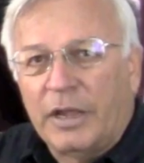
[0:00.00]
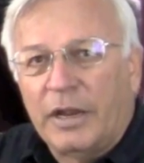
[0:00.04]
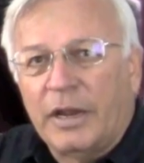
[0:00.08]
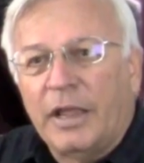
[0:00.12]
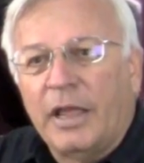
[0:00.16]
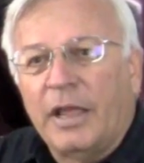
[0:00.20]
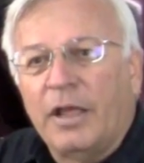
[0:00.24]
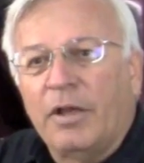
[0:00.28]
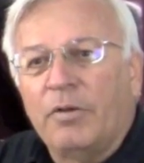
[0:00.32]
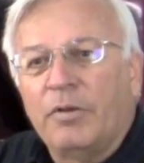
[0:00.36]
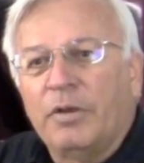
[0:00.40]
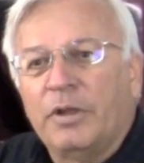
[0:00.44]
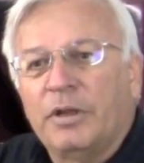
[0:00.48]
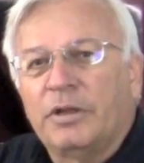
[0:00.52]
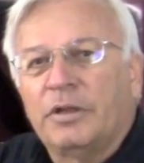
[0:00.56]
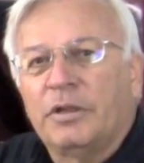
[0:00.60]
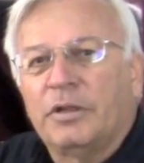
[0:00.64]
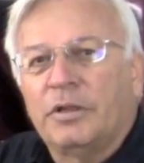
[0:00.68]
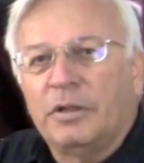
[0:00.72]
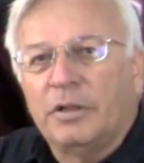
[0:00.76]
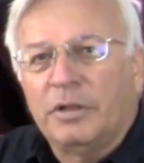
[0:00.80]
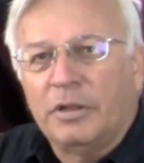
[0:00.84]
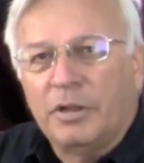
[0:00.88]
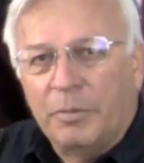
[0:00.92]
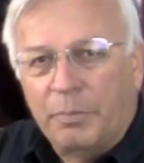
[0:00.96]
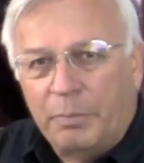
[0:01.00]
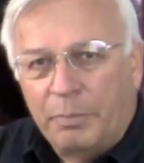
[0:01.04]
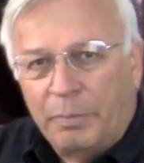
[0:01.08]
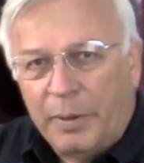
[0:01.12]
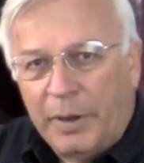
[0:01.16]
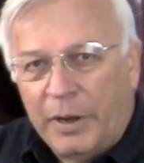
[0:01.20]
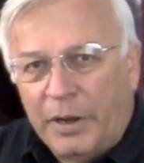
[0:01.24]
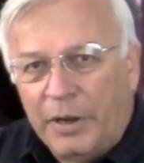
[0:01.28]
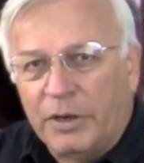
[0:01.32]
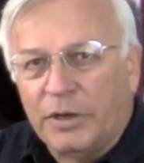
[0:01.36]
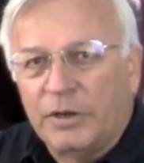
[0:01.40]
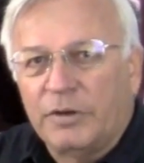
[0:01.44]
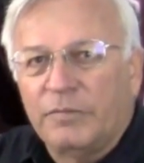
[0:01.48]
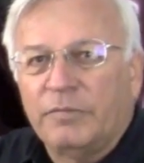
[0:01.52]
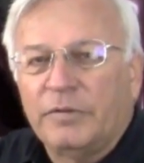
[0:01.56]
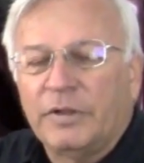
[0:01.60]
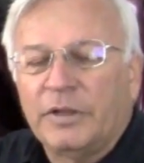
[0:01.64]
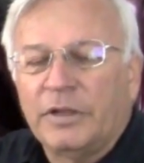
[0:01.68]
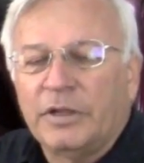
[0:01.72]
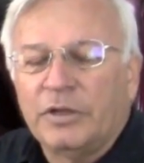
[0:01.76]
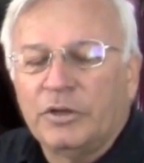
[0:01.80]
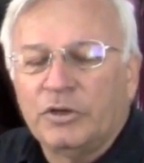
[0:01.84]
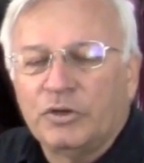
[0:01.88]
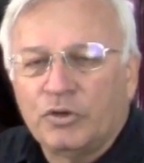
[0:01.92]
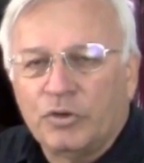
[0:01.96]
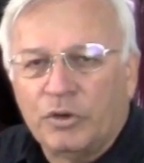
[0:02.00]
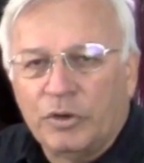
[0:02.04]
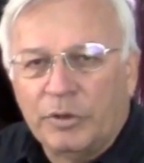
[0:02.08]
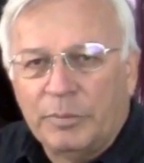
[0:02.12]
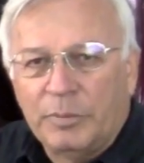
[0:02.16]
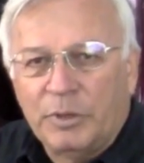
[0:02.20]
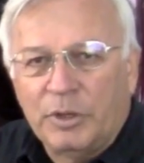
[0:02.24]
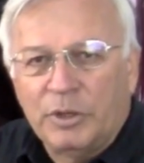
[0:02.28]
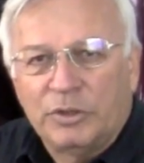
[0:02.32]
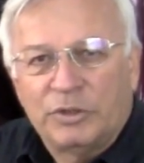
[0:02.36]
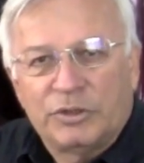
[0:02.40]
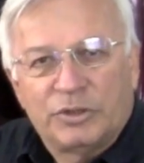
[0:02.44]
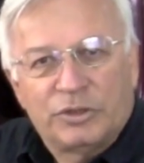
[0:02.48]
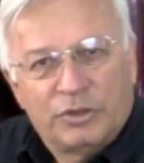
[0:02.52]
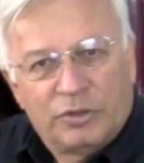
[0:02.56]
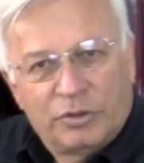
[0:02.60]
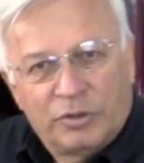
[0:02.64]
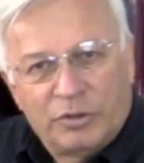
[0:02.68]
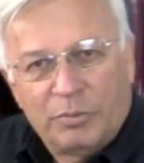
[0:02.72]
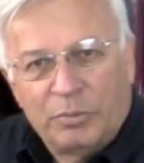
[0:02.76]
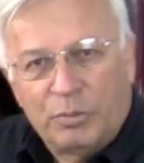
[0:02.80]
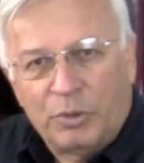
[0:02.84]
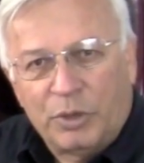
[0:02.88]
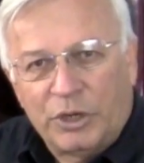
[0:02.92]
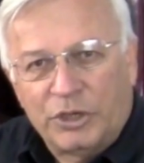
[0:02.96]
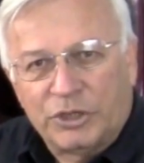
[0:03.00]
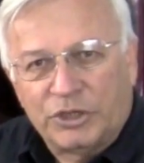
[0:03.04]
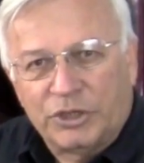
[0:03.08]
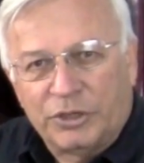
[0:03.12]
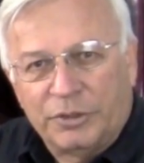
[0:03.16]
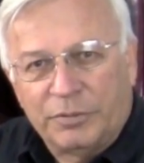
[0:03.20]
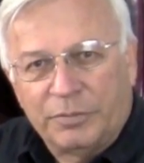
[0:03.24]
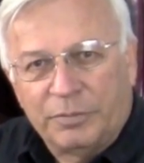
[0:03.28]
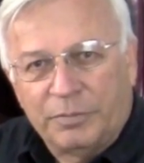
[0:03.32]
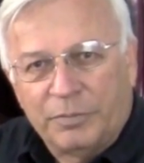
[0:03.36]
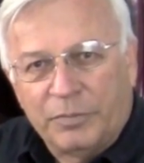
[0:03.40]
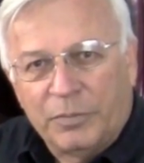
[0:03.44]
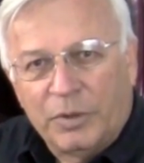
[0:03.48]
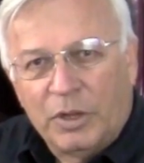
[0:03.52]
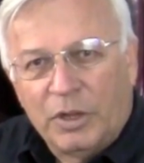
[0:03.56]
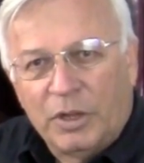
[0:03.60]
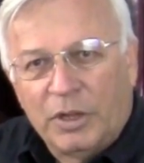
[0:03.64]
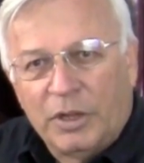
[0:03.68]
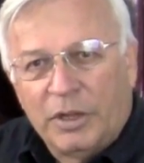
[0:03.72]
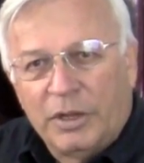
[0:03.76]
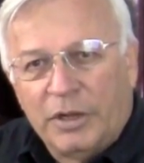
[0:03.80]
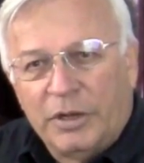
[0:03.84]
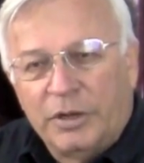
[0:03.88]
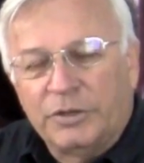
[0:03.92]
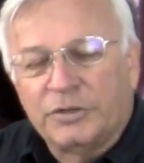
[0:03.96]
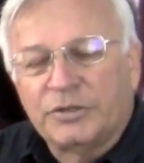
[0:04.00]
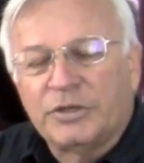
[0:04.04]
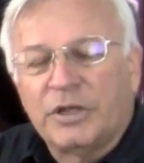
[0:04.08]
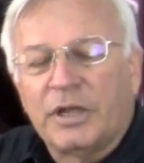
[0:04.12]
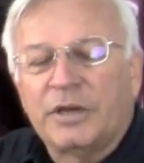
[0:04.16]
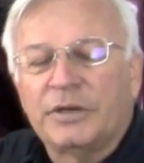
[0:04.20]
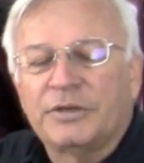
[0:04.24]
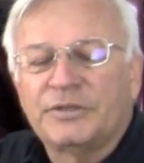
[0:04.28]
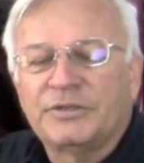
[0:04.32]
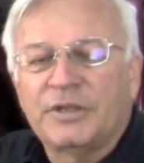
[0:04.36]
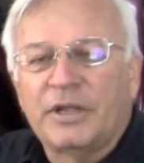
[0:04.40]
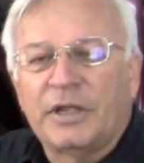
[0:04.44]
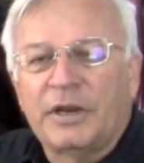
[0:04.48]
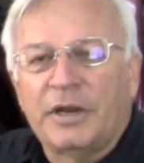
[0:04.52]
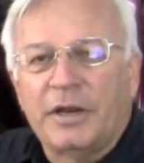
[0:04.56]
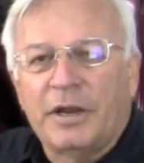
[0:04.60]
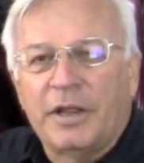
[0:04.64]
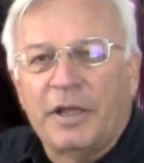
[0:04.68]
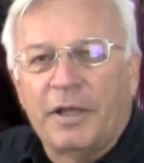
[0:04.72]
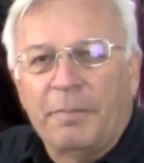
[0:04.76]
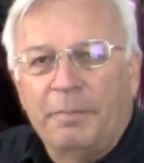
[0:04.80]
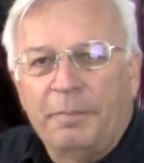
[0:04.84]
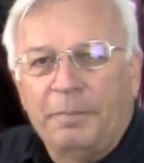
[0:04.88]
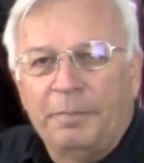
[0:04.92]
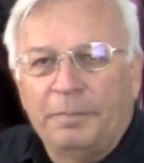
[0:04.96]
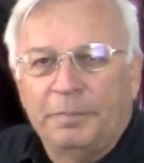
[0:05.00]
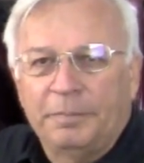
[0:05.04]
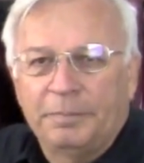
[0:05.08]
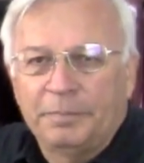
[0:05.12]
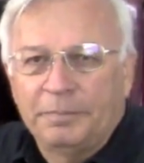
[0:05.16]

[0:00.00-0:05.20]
and how it comparatively contributes to compression. Here's how to set it up.